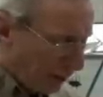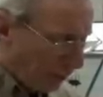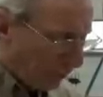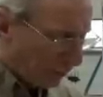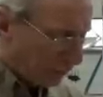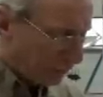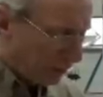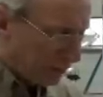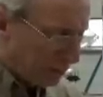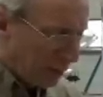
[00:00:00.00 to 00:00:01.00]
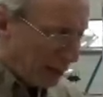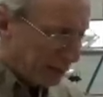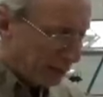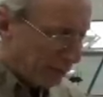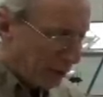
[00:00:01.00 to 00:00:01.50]
I wanted to study the
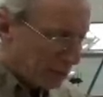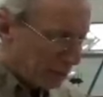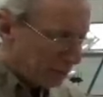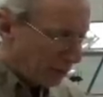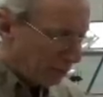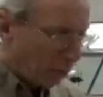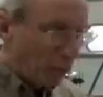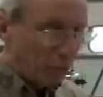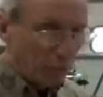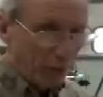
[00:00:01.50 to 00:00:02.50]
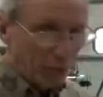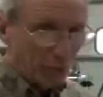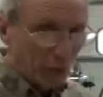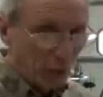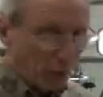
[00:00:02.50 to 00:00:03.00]
magnet arrangements on both sides
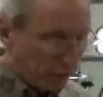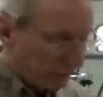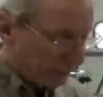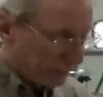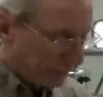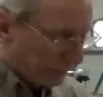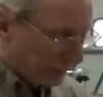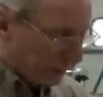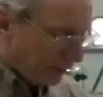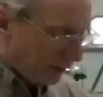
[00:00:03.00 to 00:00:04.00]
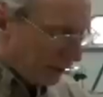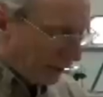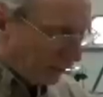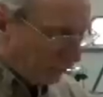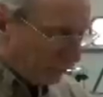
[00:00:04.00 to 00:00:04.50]
of the coil.
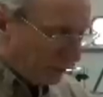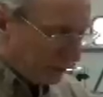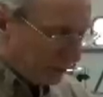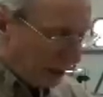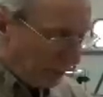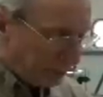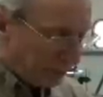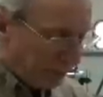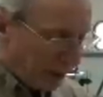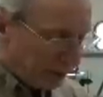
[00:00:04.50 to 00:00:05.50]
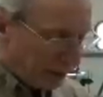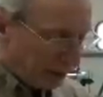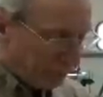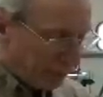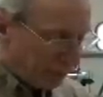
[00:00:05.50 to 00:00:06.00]
Is the collapsing
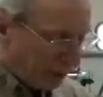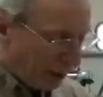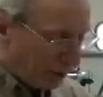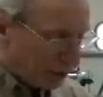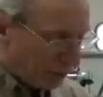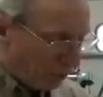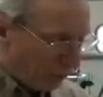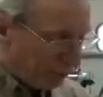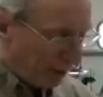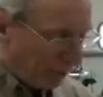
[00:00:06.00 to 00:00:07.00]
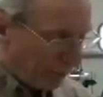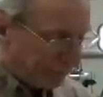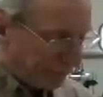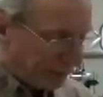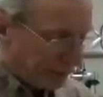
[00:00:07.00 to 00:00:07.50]
magnetic field energy more
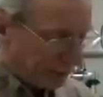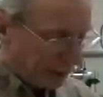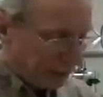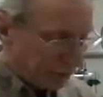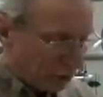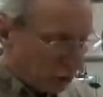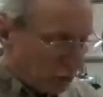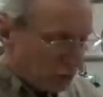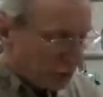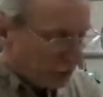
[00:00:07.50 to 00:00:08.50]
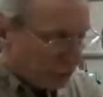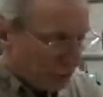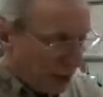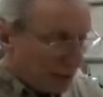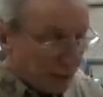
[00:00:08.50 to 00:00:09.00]
powerful than the electric used to
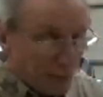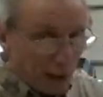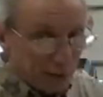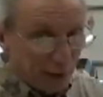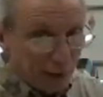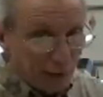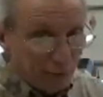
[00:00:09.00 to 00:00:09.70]
create the magnetic